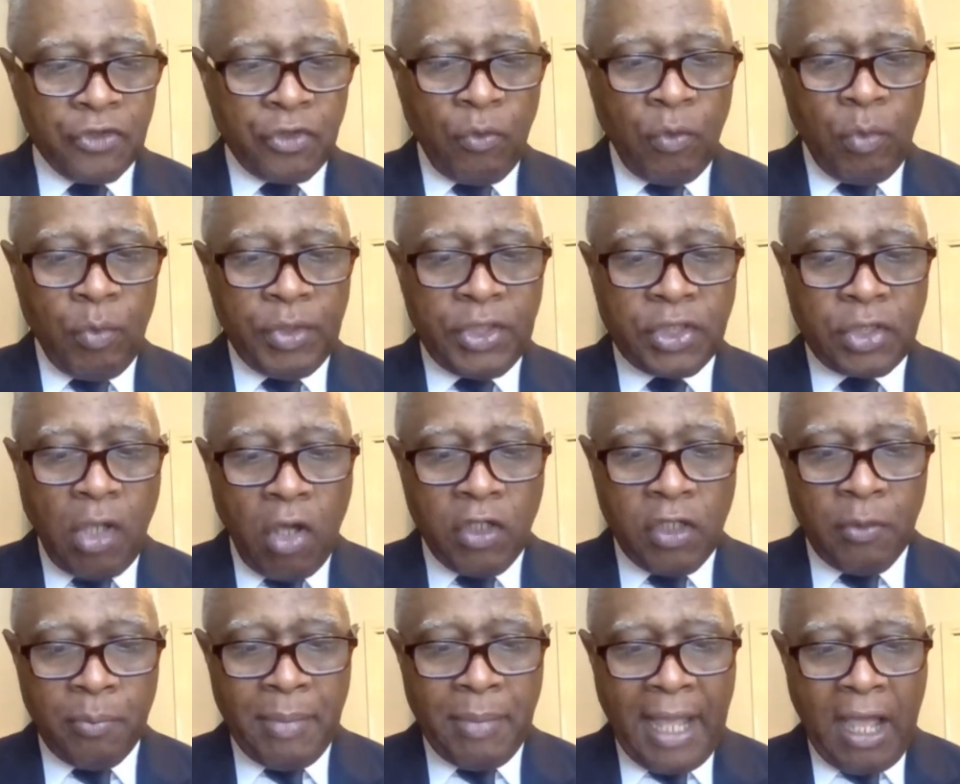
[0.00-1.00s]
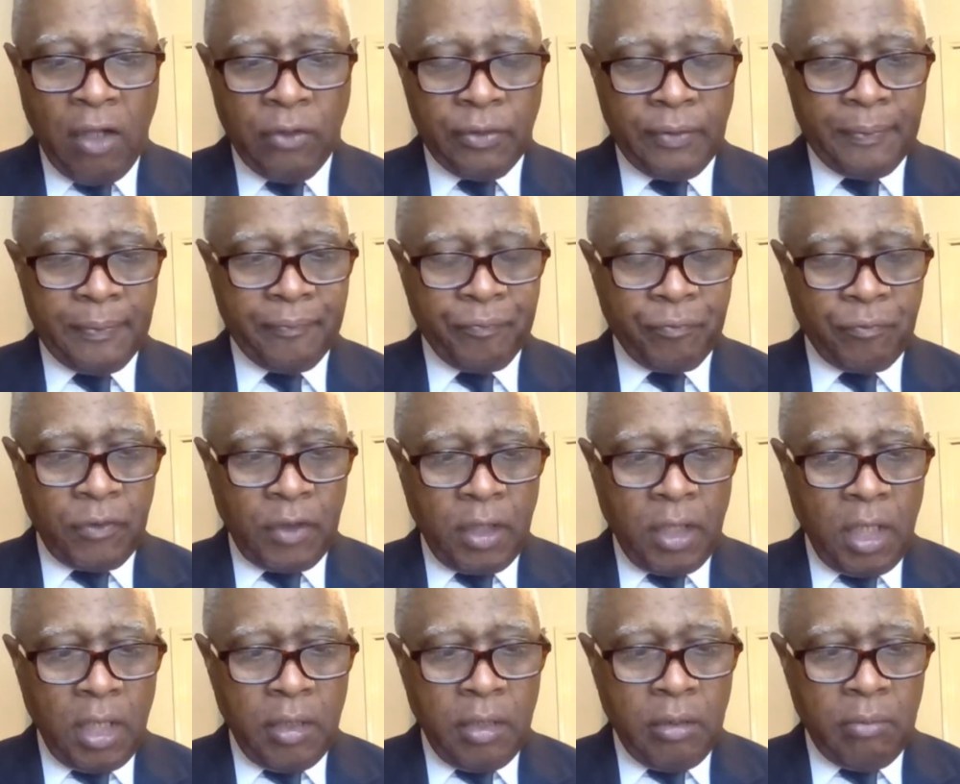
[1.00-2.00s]
So when we talk about
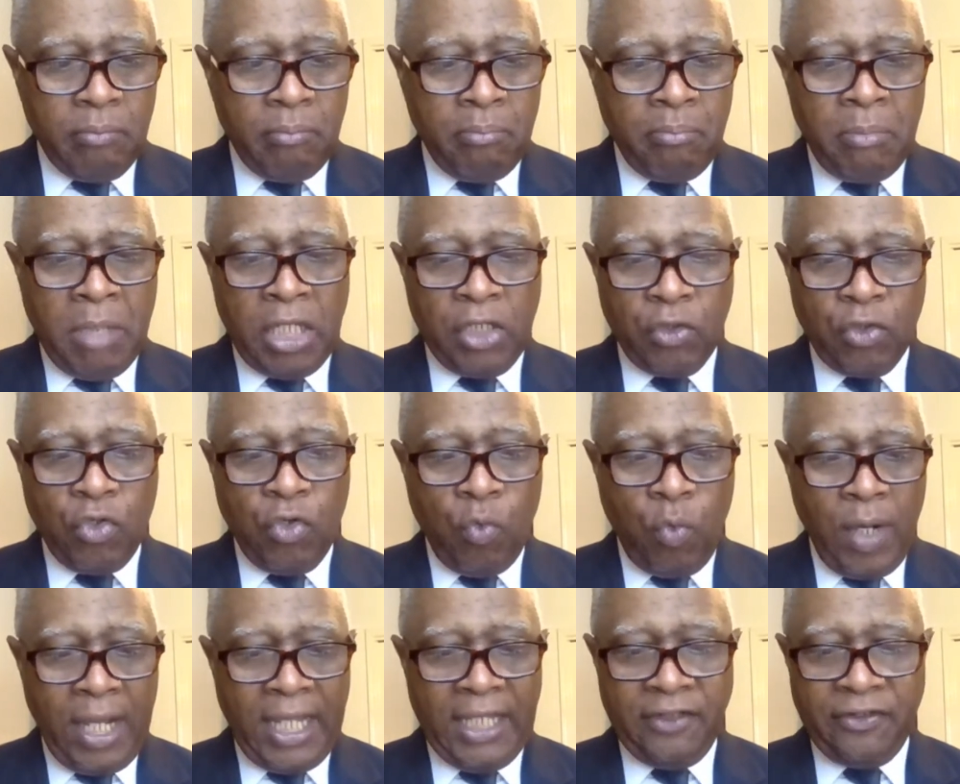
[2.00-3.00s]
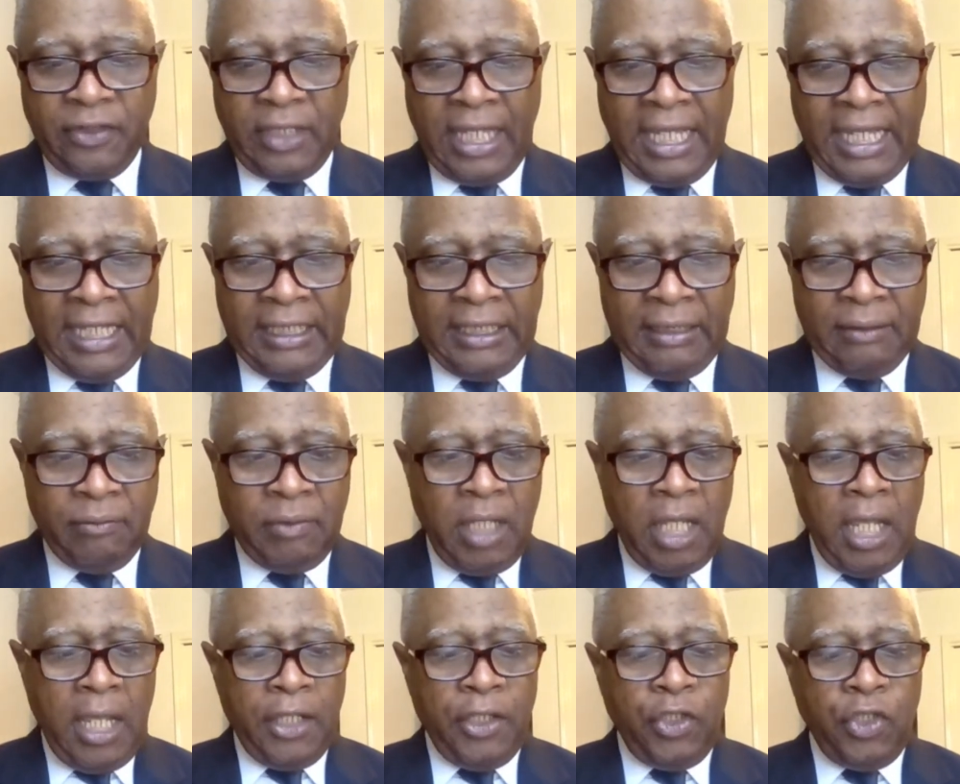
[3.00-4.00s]
medical waste and
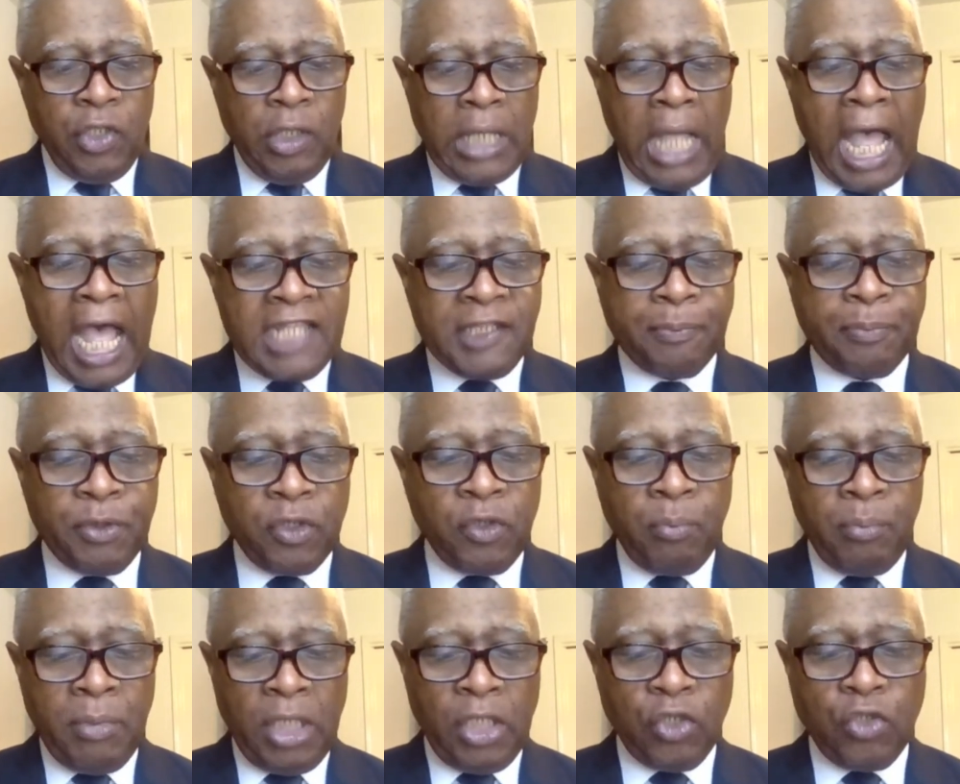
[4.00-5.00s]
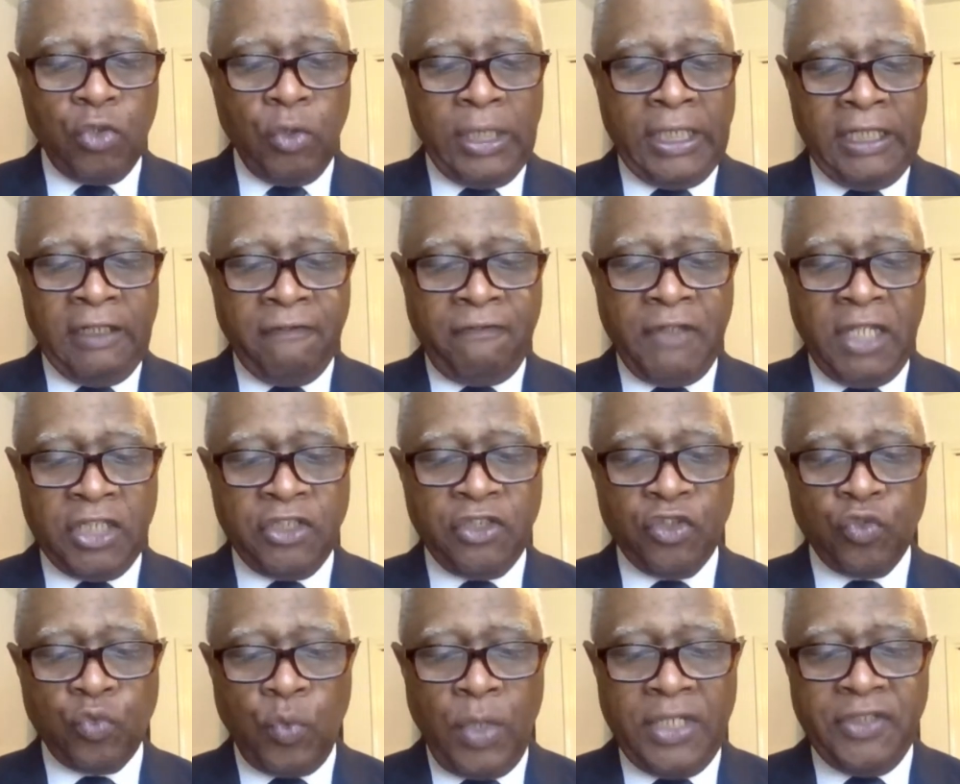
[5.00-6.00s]
here, hospital, medical, and
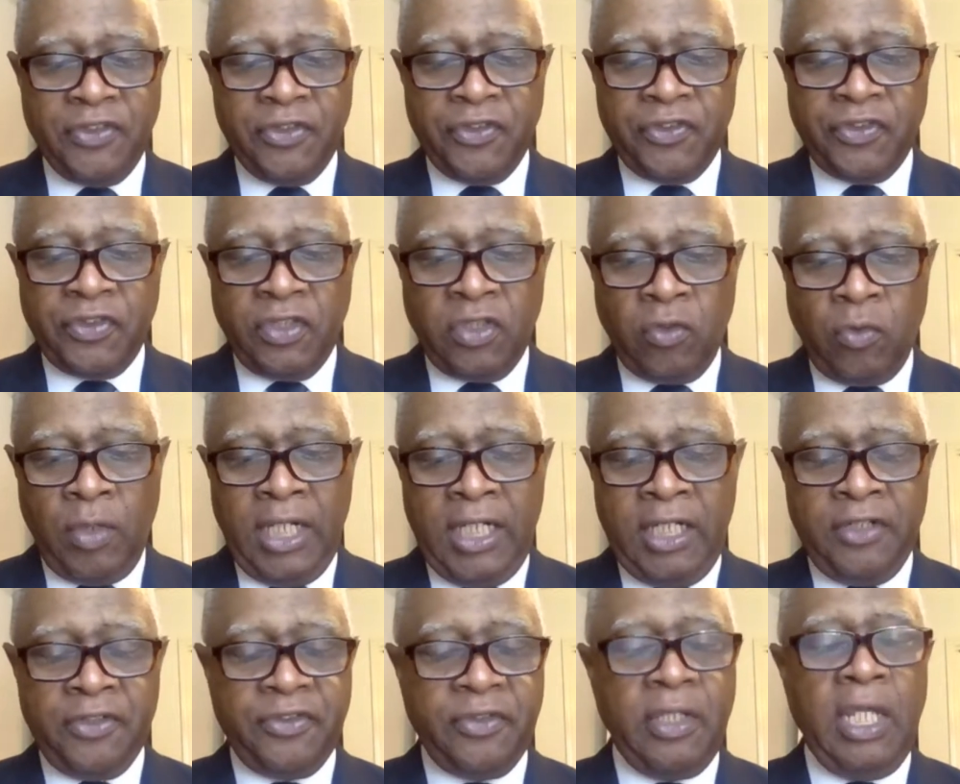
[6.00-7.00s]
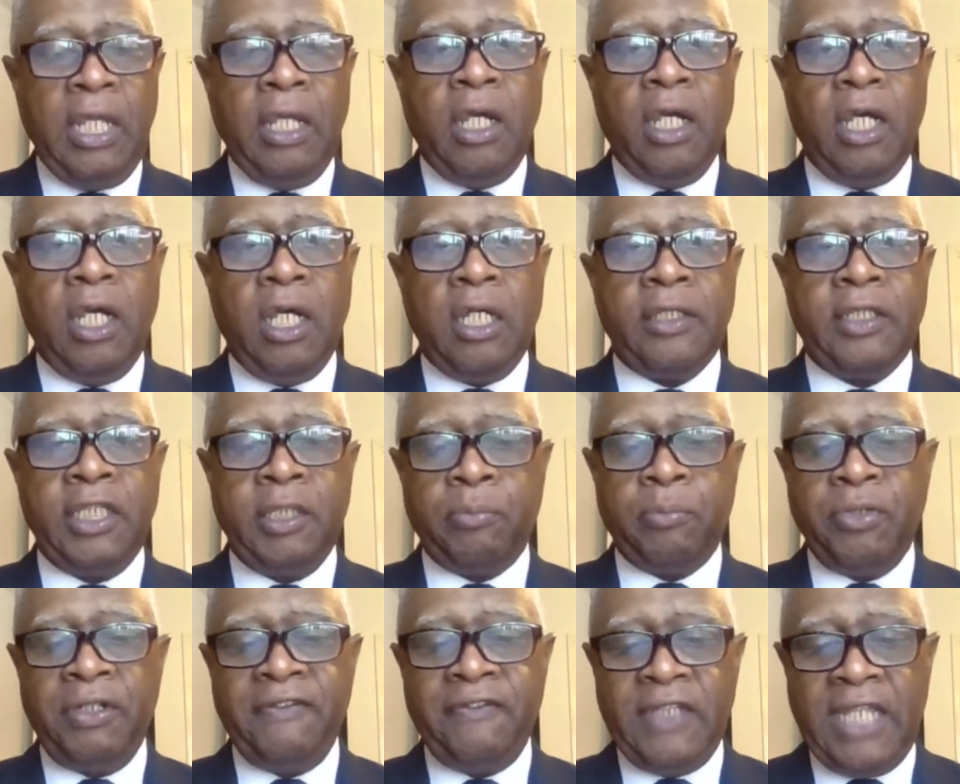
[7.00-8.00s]
infectious waste incinerators, the
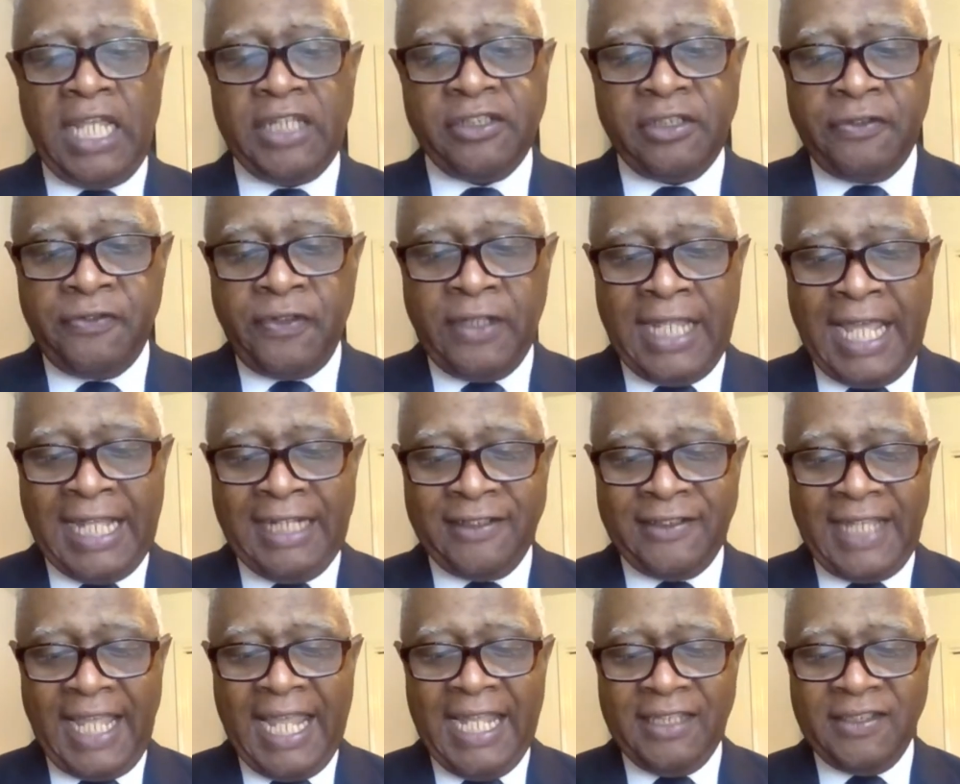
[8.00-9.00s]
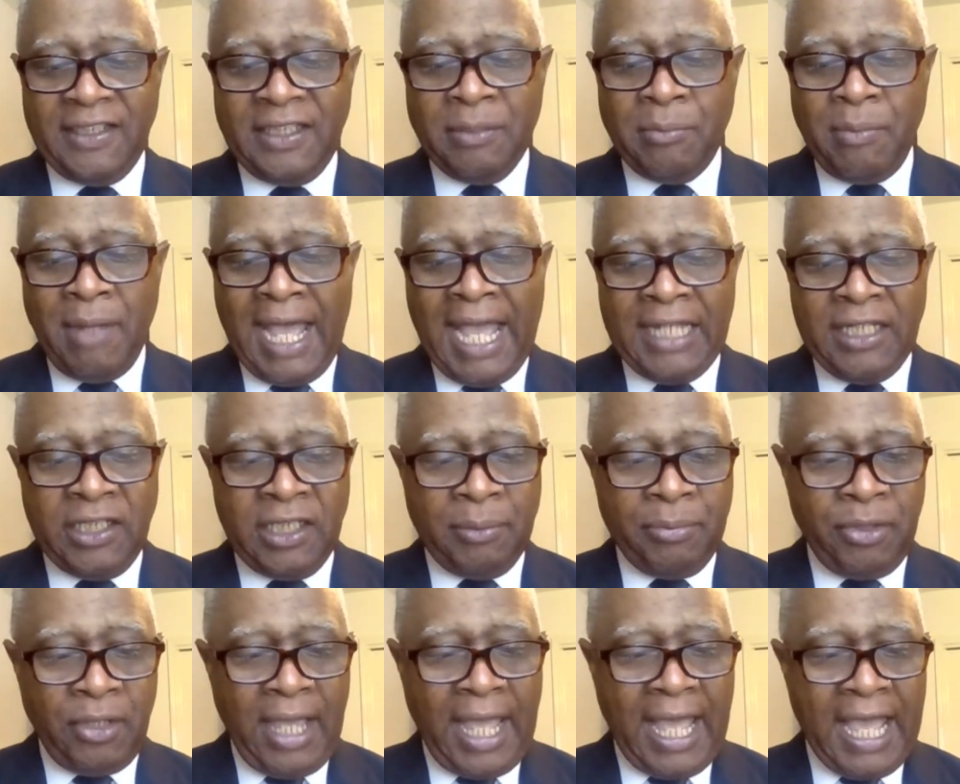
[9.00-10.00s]
abbreviation for that is
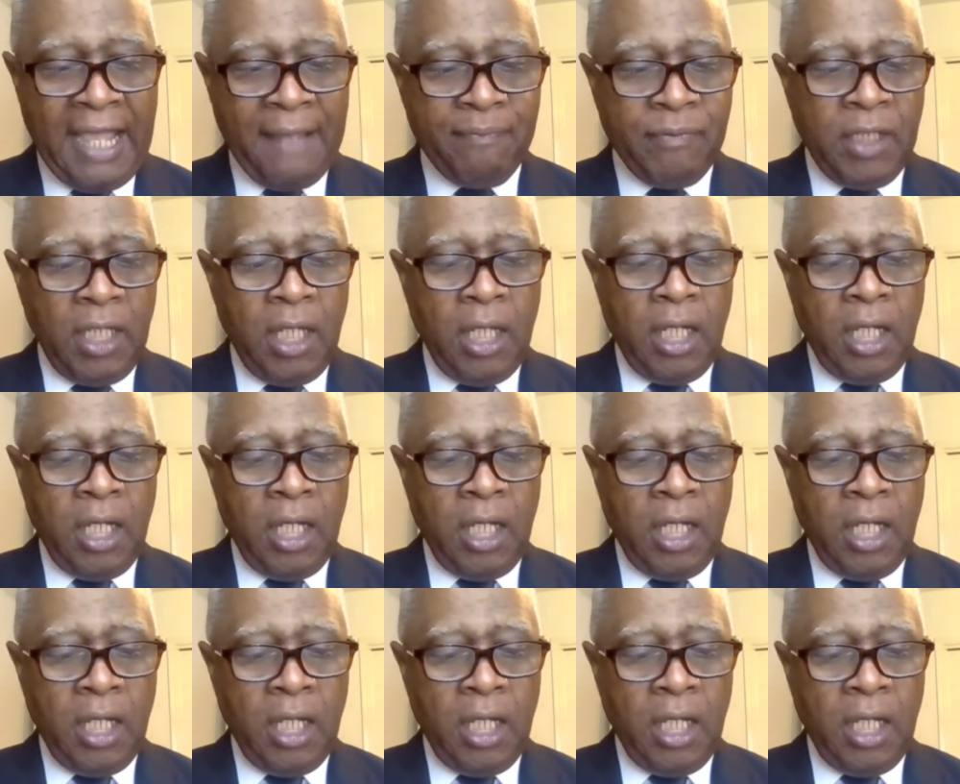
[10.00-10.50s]
HMIWI.